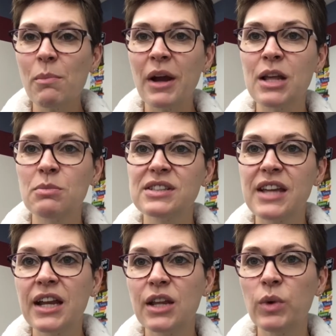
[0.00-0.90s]
My name is
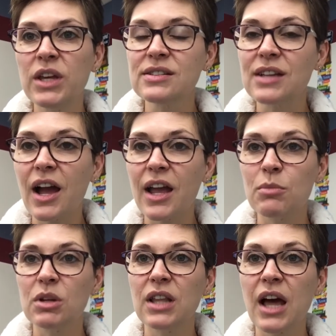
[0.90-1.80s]
Katie Wiese. I
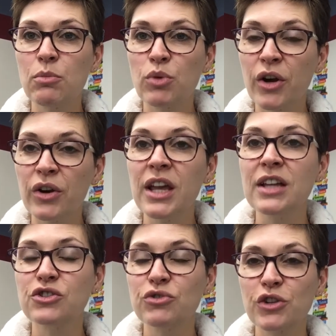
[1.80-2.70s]
am a library
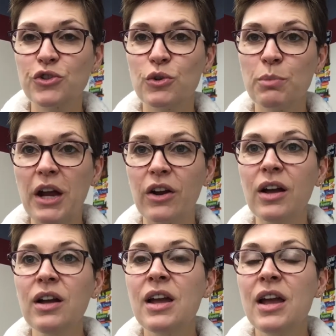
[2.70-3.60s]
instructional
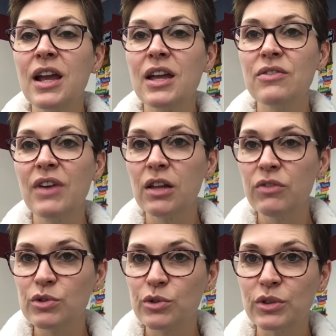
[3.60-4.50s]
PERA in the Valley
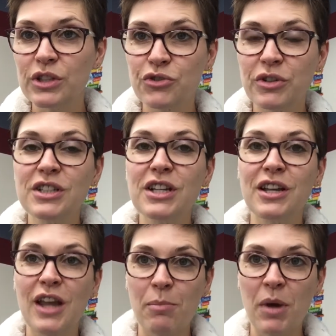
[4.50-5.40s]
View School District
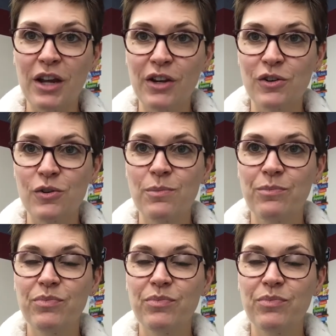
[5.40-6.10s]
in NAC, Idaho.